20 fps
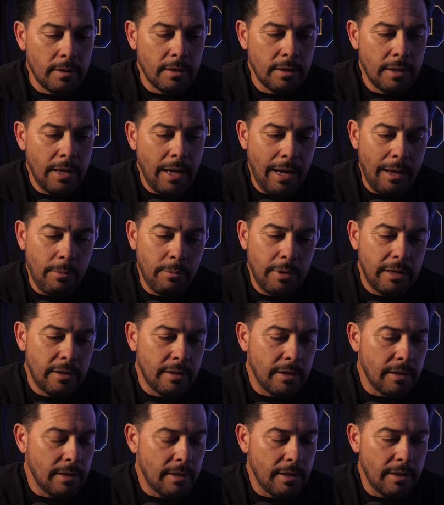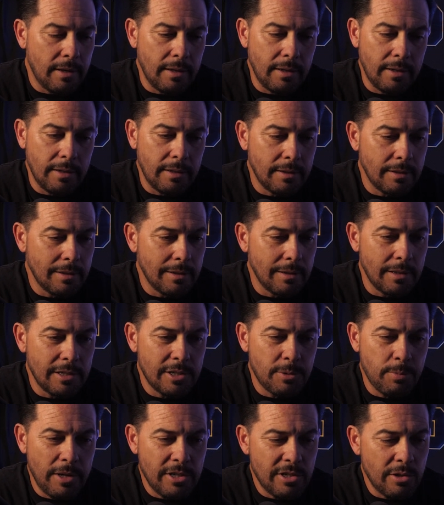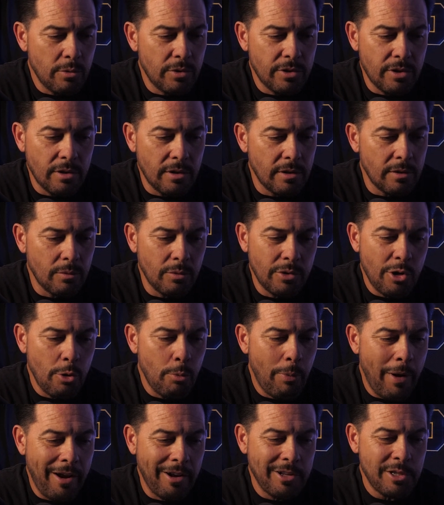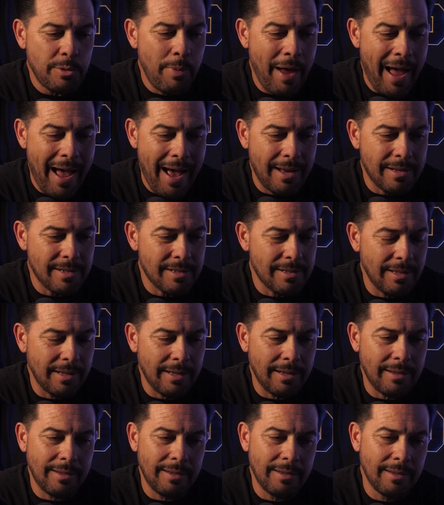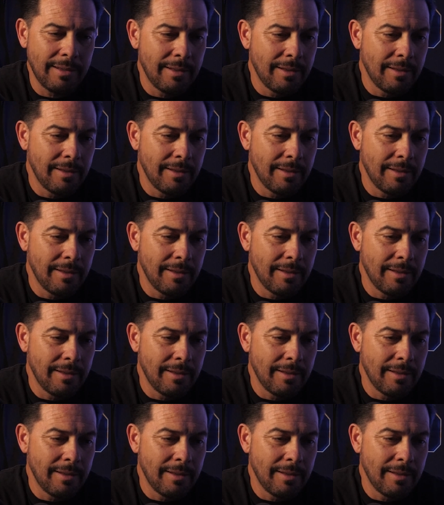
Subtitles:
Yeah, I mean, especially when your parents passed, like,